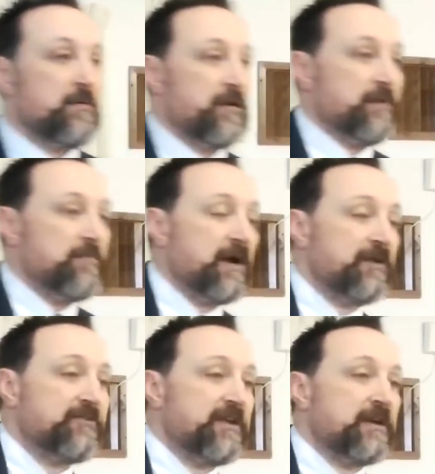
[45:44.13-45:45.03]
Anybody
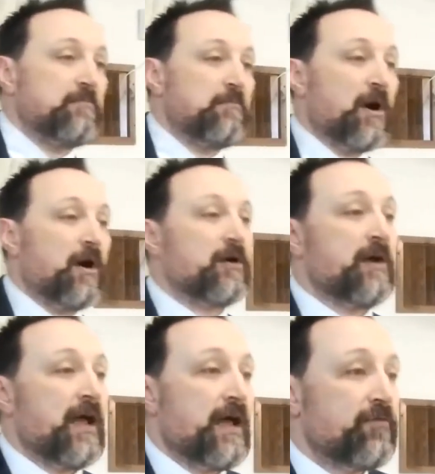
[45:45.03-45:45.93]
seen a modern
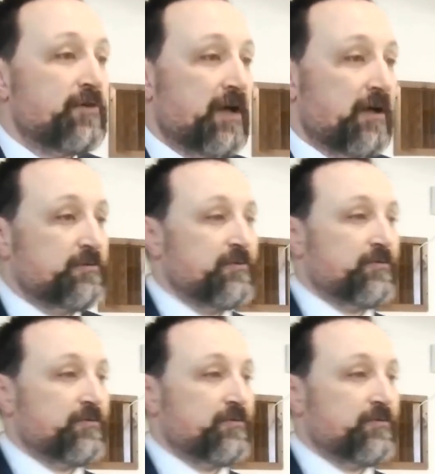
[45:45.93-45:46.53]
advertisement